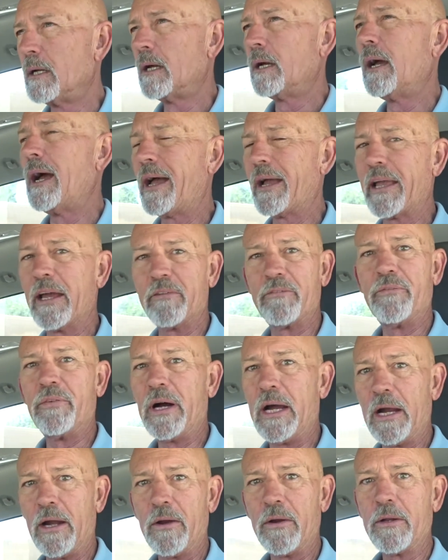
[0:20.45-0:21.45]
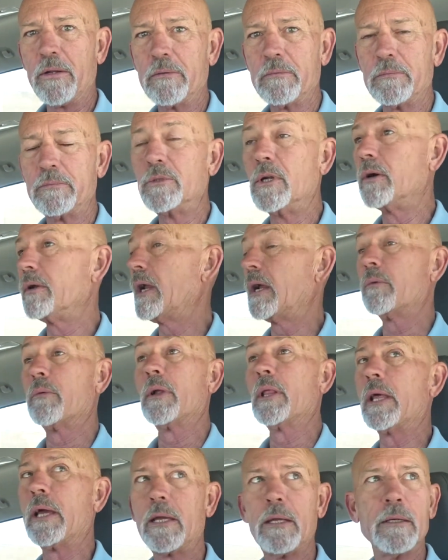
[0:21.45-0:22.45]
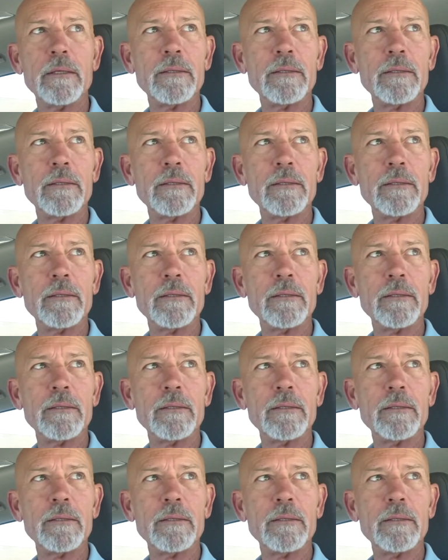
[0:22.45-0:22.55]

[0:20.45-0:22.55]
I got fired. No, not really.